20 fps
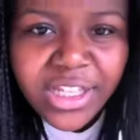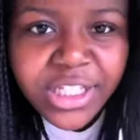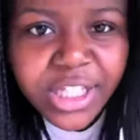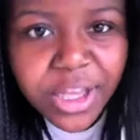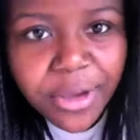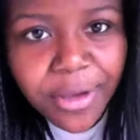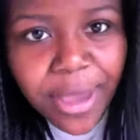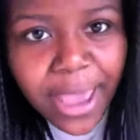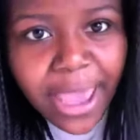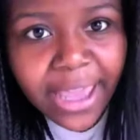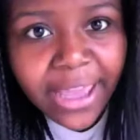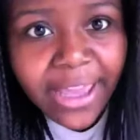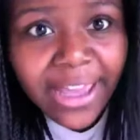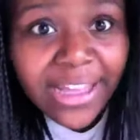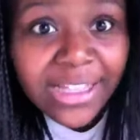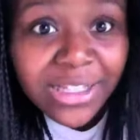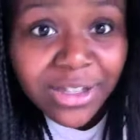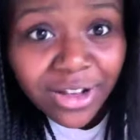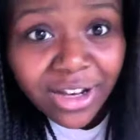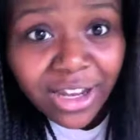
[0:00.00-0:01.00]
So hey,
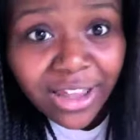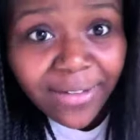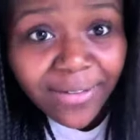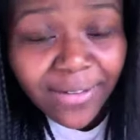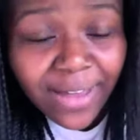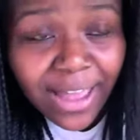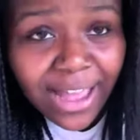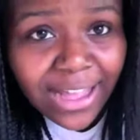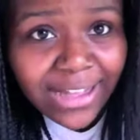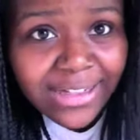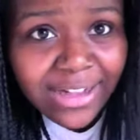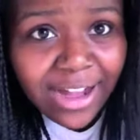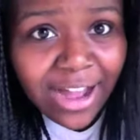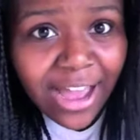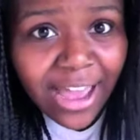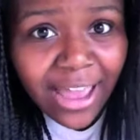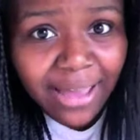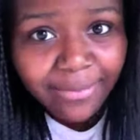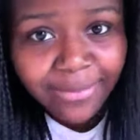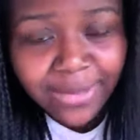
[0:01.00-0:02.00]
it's Olive, and
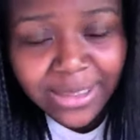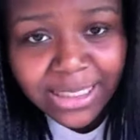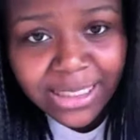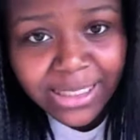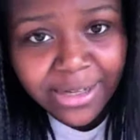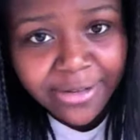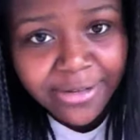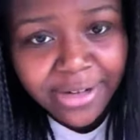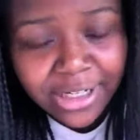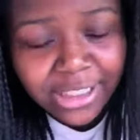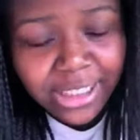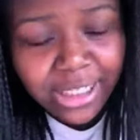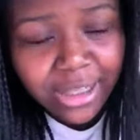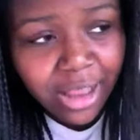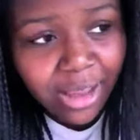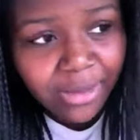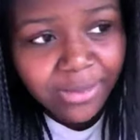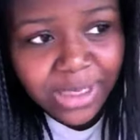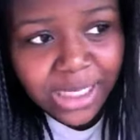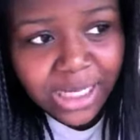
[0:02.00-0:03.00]
I am seriously
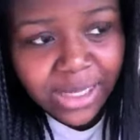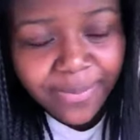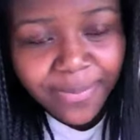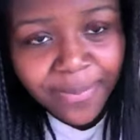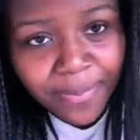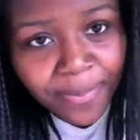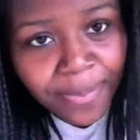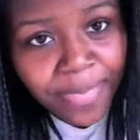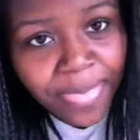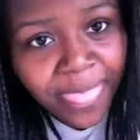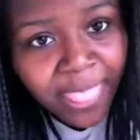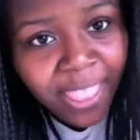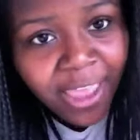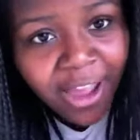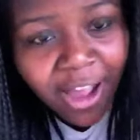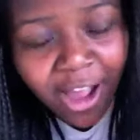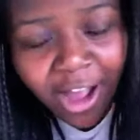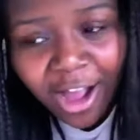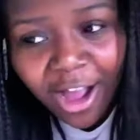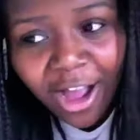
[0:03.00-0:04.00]
clumsy.
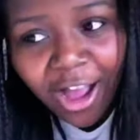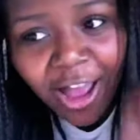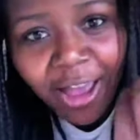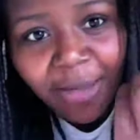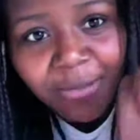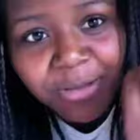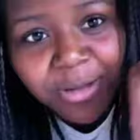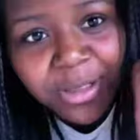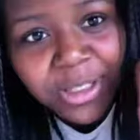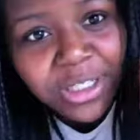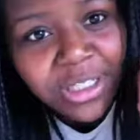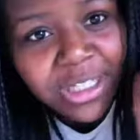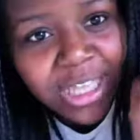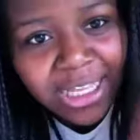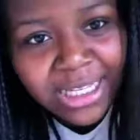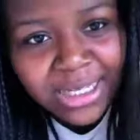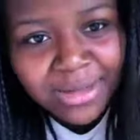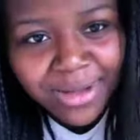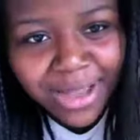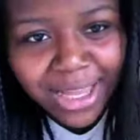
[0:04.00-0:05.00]
I was just
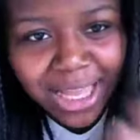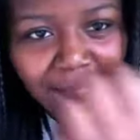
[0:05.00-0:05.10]
getting my